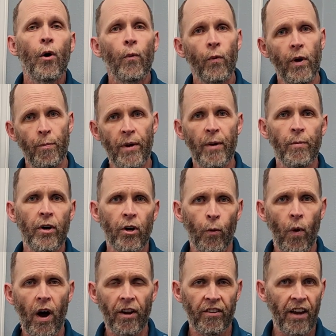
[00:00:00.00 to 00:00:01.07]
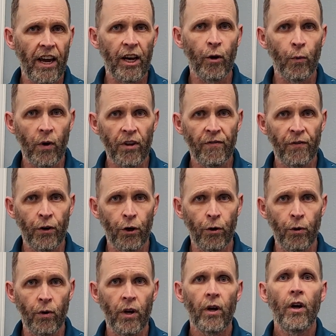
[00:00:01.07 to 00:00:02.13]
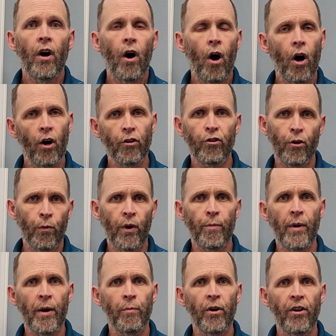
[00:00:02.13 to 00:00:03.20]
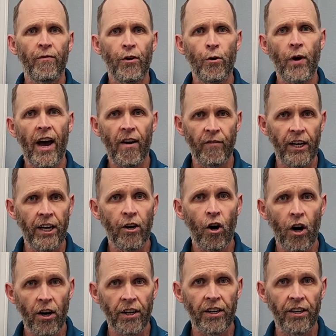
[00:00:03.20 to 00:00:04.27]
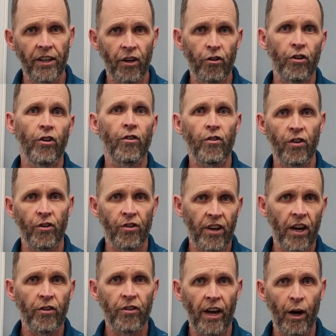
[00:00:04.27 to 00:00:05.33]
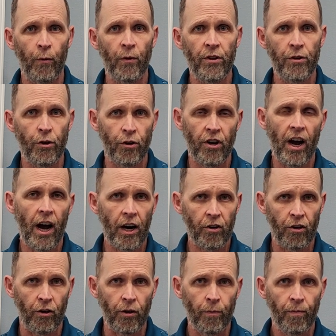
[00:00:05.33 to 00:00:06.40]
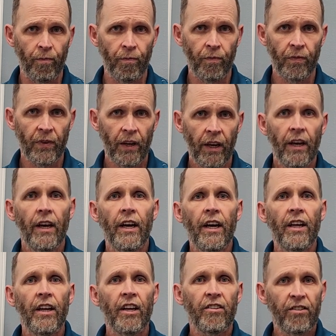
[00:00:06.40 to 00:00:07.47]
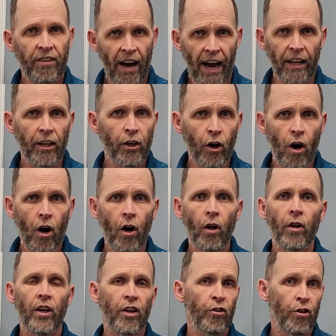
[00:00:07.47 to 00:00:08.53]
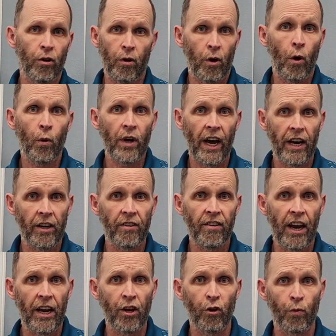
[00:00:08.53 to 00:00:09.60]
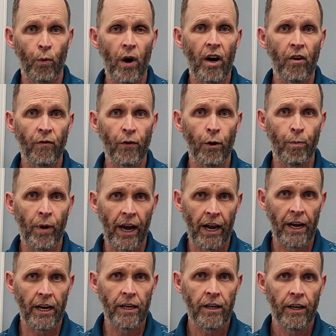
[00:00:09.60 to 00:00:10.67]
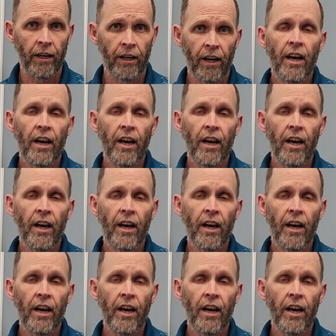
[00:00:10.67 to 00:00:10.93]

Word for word: Remember to take it with food. Also remember if you have any heart conditions, discuss that with your doctor. Tylenol is okay to take as well for pain.